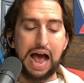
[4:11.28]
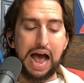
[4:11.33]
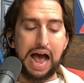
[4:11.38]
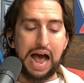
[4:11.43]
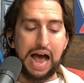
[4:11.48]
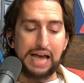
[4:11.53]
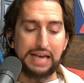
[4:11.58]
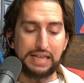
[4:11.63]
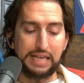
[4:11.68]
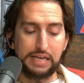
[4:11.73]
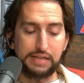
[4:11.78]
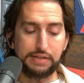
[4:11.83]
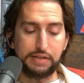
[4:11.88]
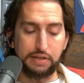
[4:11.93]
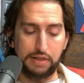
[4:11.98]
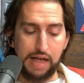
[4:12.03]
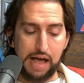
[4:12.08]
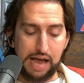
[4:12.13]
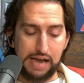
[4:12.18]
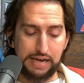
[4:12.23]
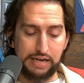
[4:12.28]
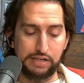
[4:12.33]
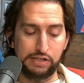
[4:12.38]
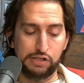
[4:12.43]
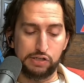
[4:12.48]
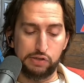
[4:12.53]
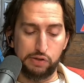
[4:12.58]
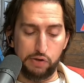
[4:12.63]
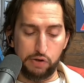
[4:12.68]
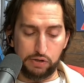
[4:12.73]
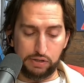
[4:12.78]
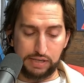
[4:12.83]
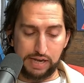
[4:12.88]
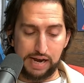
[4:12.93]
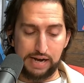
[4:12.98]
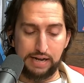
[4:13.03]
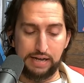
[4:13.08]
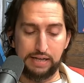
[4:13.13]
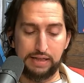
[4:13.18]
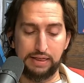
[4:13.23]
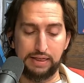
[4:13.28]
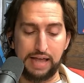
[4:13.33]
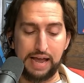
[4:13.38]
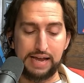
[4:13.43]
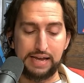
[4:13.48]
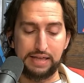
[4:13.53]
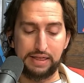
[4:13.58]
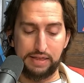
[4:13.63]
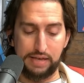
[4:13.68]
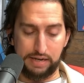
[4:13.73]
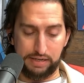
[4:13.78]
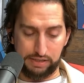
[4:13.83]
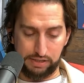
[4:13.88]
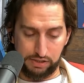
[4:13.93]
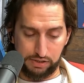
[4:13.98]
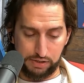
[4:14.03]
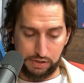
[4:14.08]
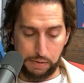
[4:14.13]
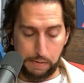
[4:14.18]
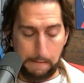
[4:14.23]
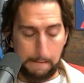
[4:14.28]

I think the Lions looked at it like this.